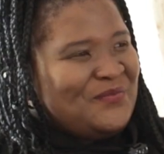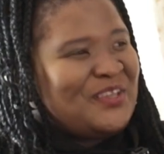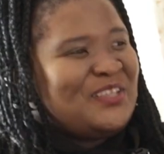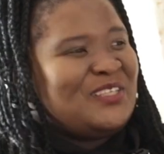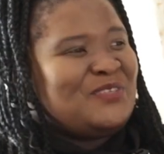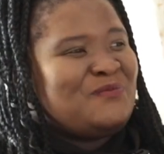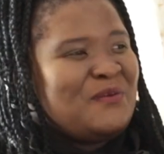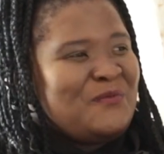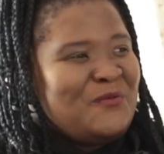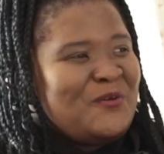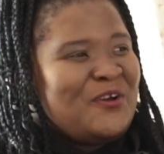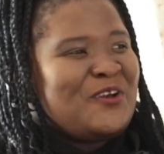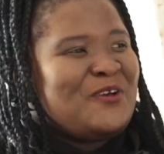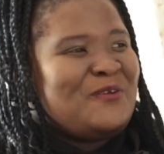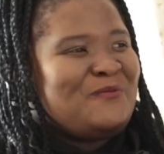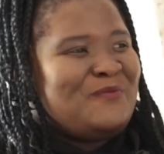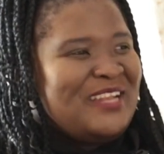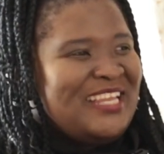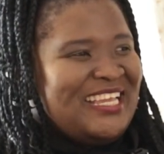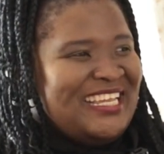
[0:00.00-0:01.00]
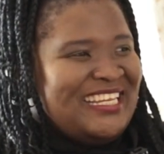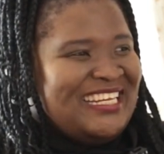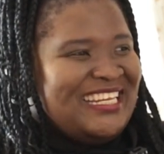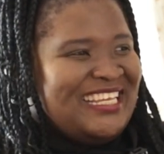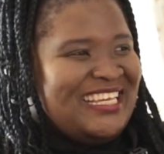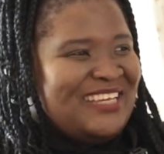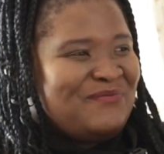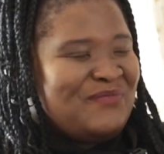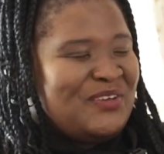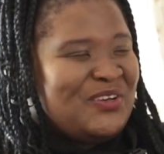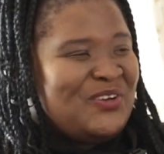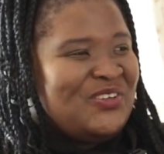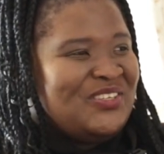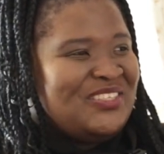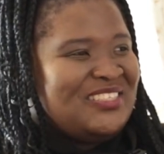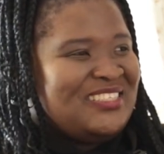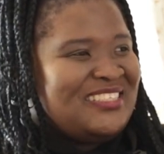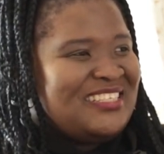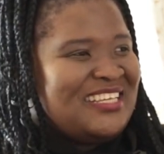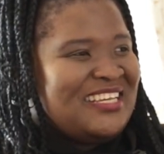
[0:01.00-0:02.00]
Because people are complaining
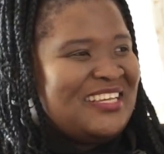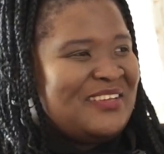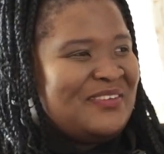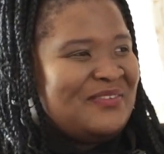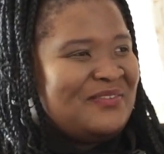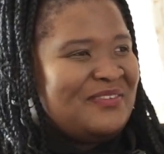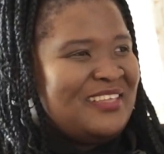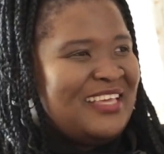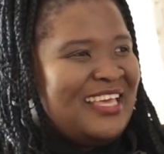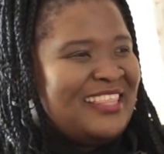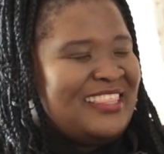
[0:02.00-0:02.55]
because I